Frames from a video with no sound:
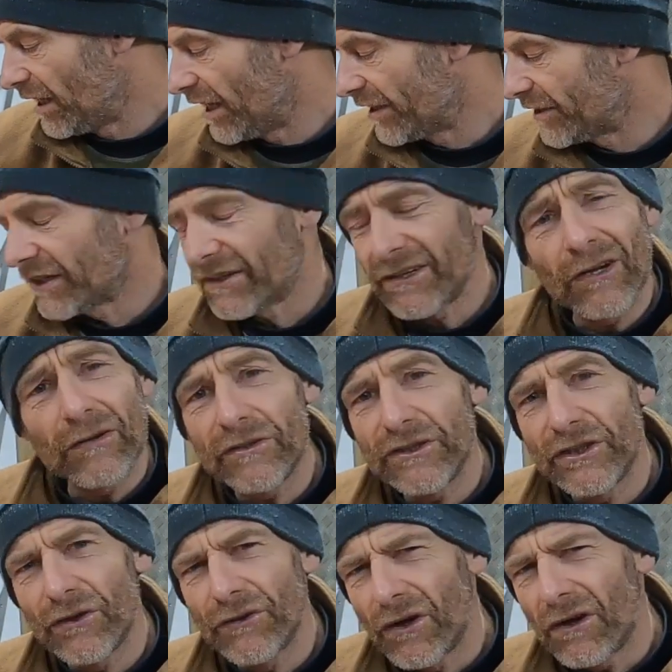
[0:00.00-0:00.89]
and yet
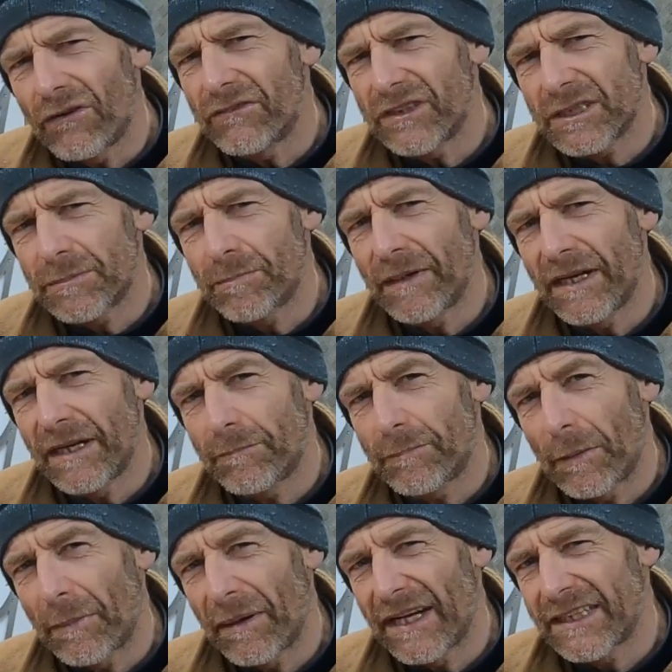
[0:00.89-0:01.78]
you're not
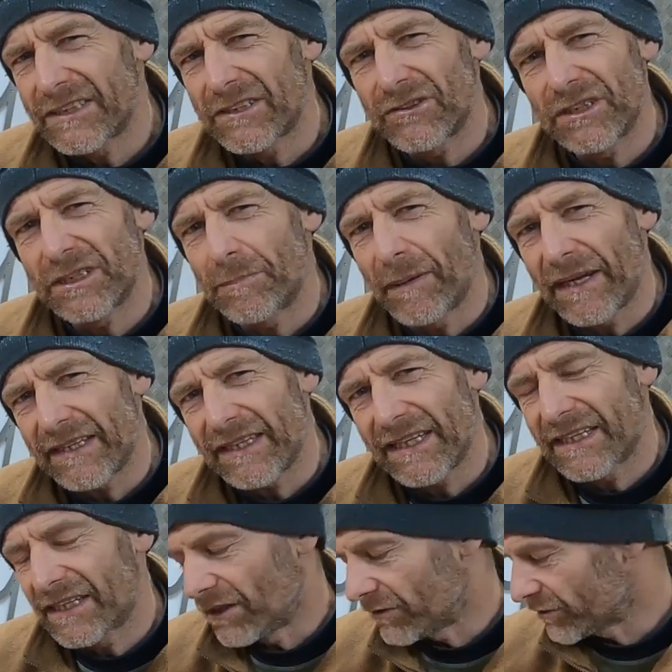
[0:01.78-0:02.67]
prepared to respect
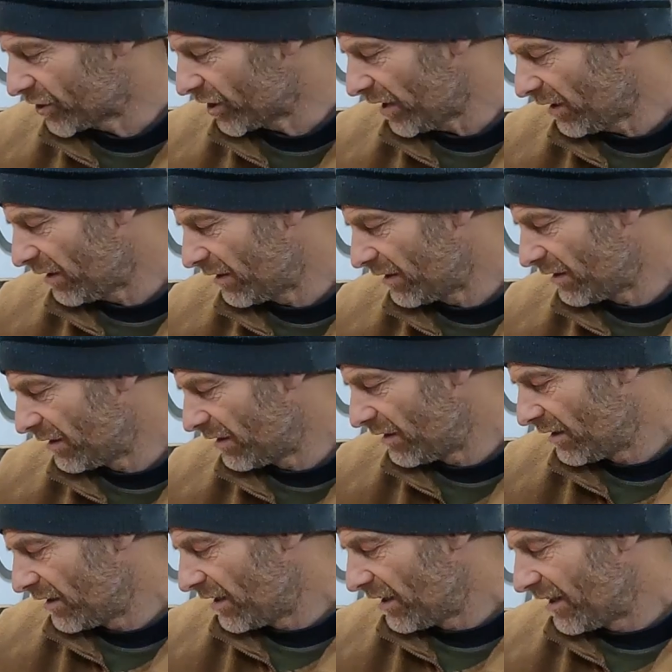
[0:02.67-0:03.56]
their culture?
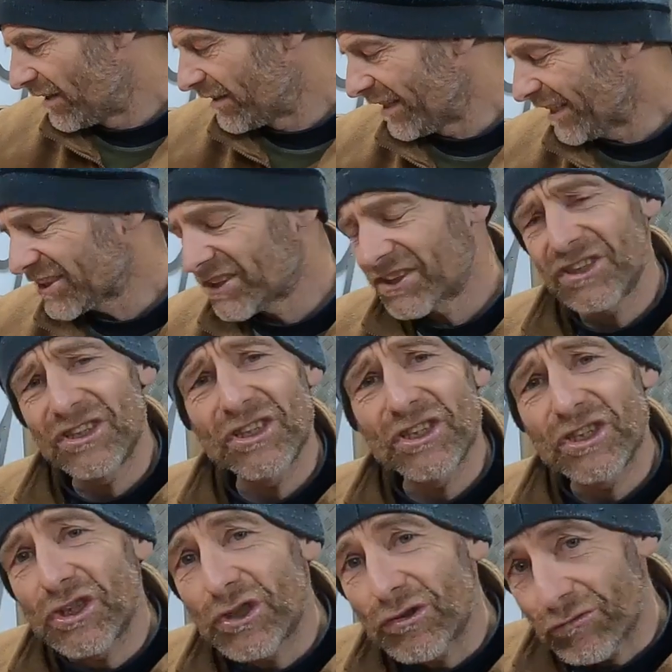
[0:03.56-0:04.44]
That's just
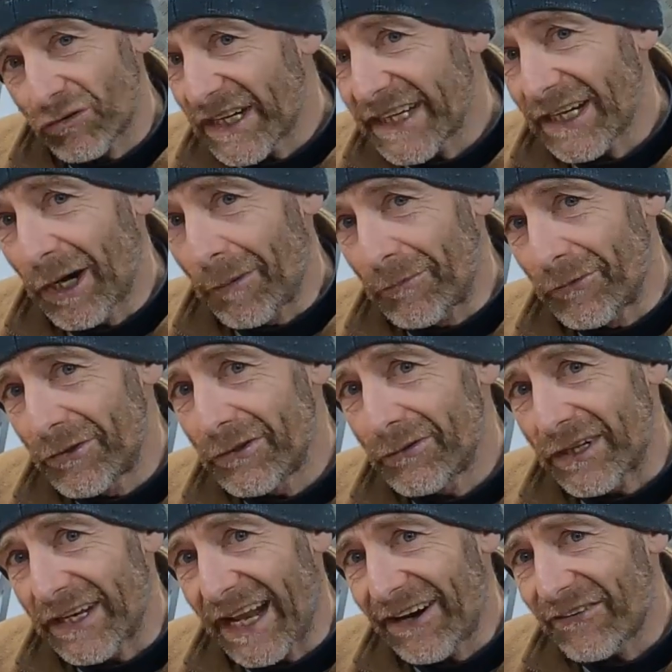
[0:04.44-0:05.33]
straight up
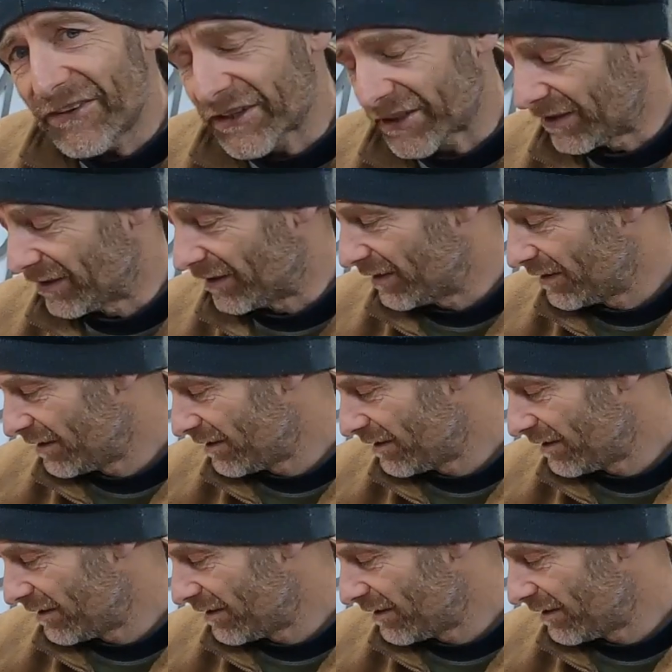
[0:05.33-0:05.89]
rude and arrogant.